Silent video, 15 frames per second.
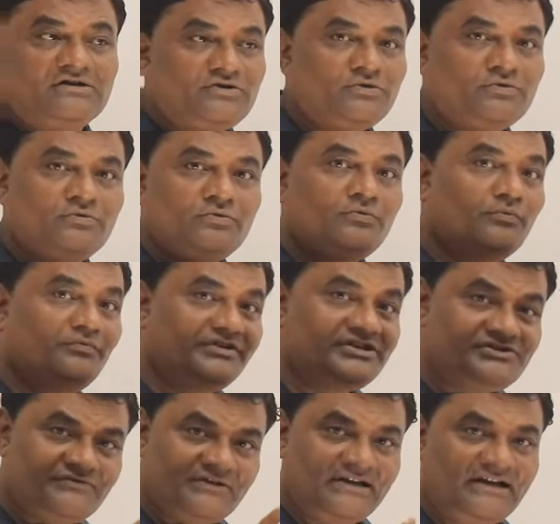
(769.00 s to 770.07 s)
to
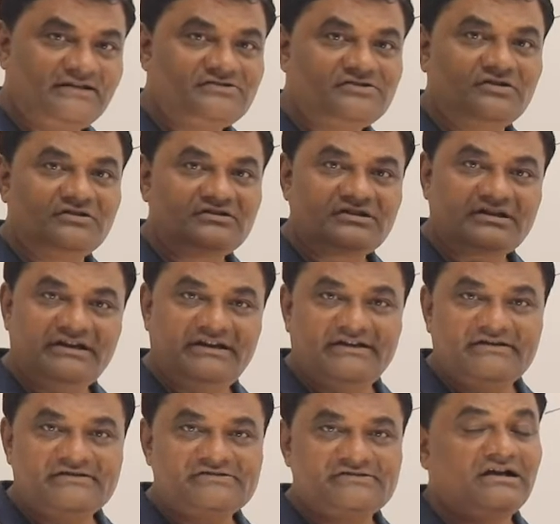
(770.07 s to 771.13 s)
visualize or
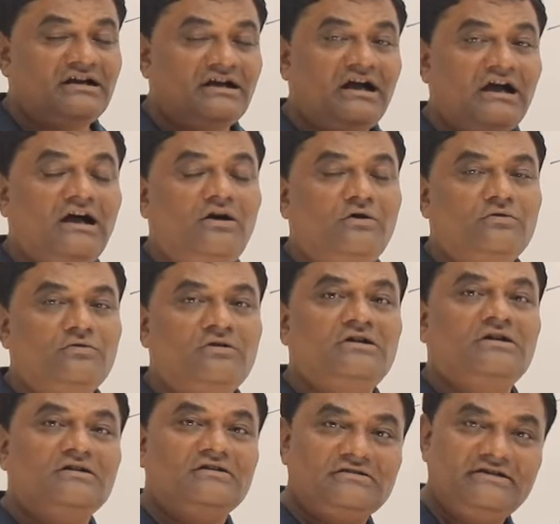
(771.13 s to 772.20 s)
trace how
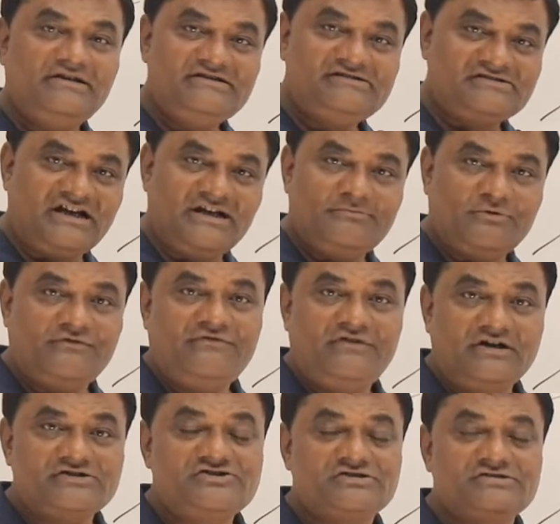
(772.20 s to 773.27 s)
these type of
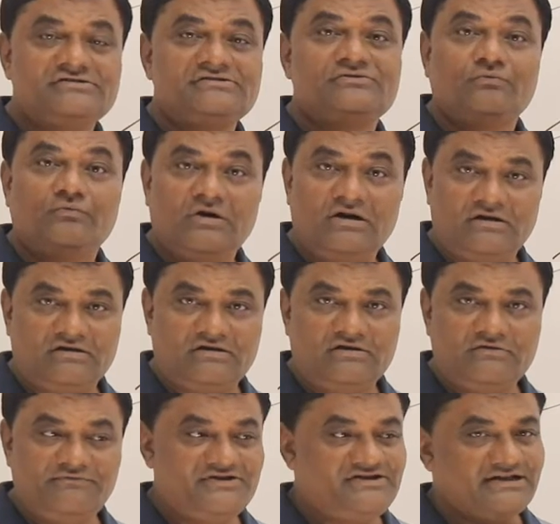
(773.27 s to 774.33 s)
functions
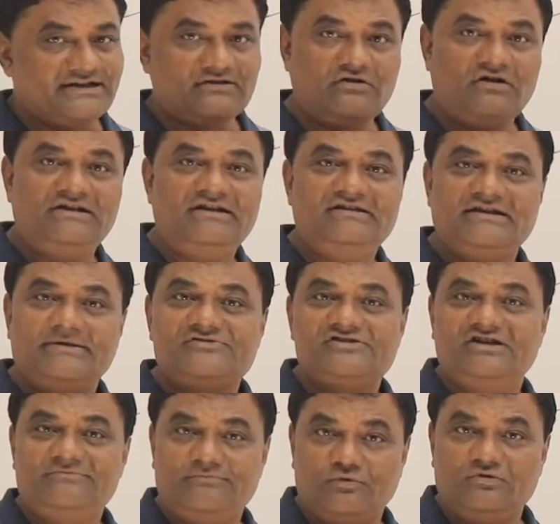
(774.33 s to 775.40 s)
work, which are calling
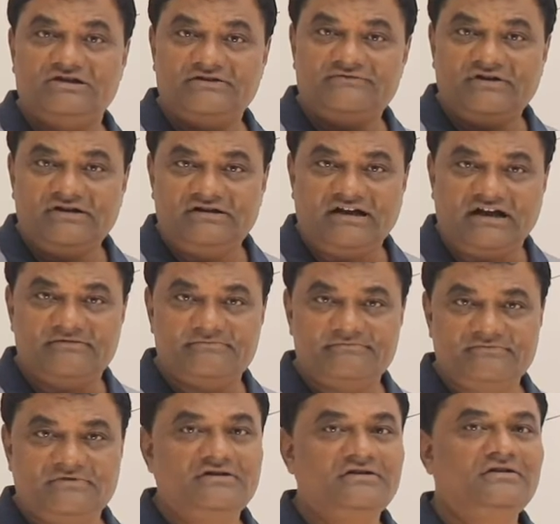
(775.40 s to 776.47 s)
themselves more than one time.
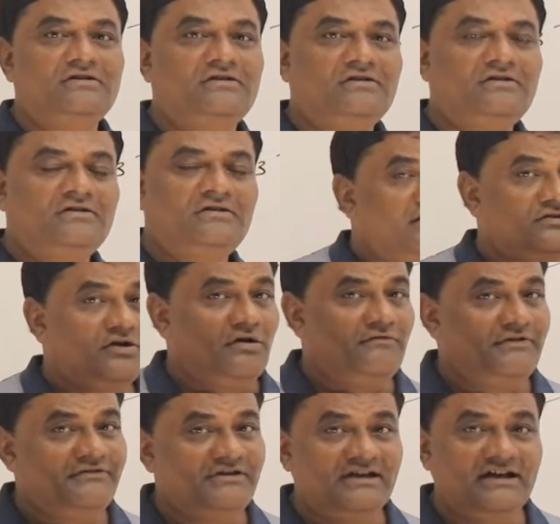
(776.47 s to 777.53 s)
Now
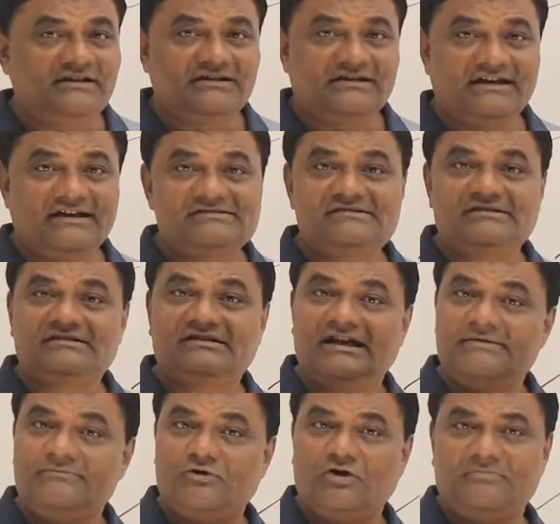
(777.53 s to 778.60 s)
we will analyze the
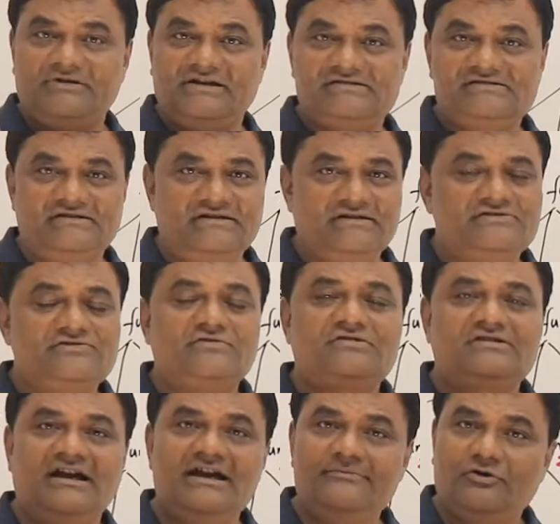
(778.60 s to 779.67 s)
time complexity. So
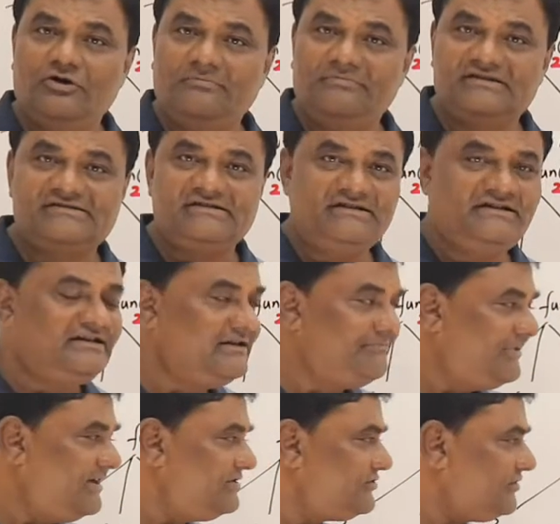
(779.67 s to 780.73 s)
time complexity
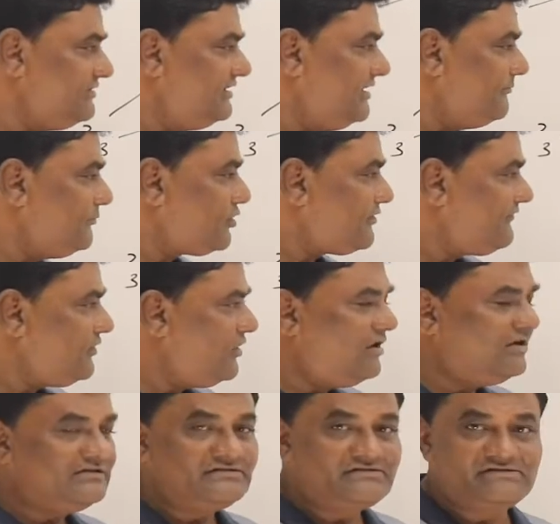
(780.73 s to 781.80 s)
depends on the number of
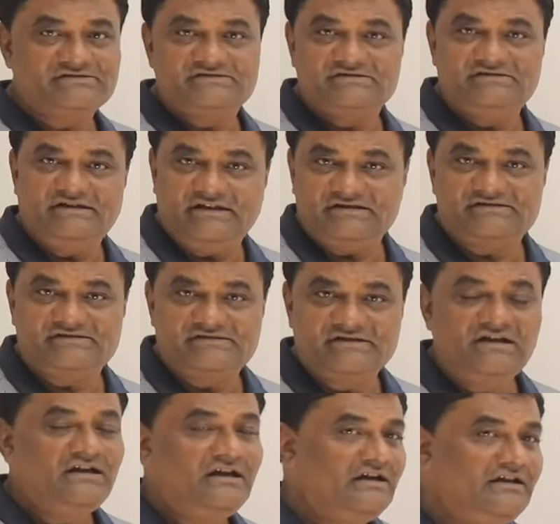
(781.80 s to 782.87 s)
calls. Yes,
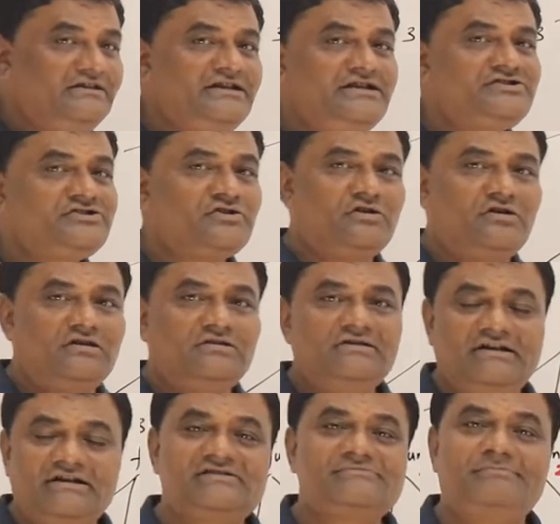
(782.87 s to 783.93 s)
in each call
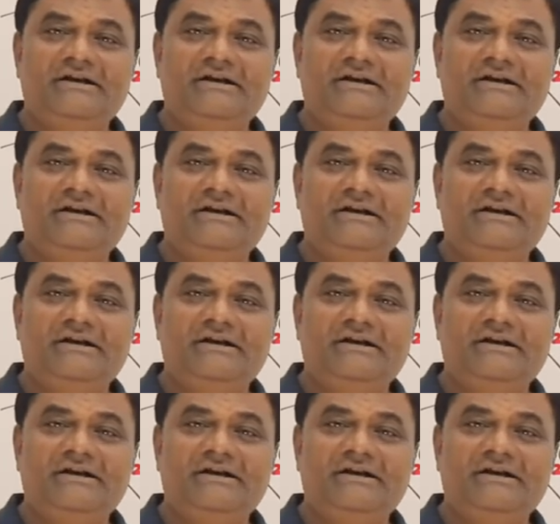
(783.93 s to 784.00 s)
it is